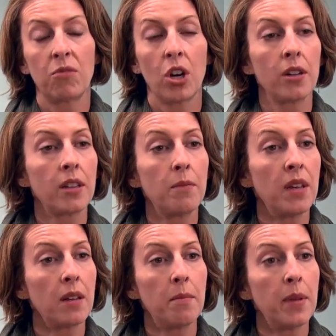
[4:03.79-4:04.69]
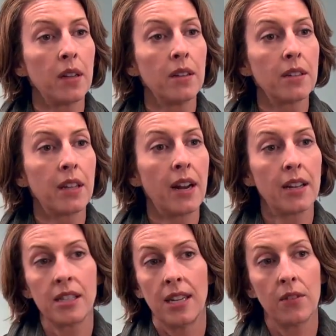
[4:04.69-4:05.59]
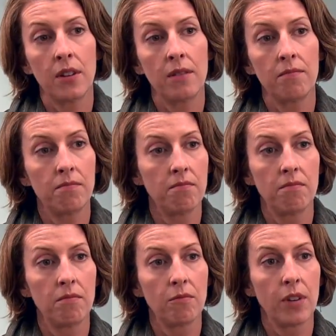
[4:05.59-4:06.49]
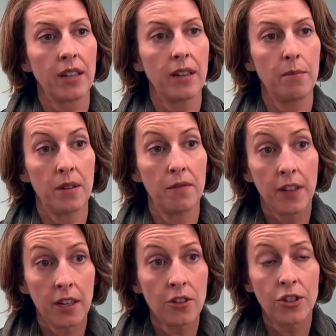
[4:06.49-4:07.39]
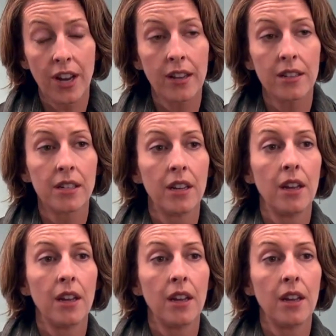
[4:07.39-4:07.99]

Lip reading: currently being built that hasn't even really been finished yet.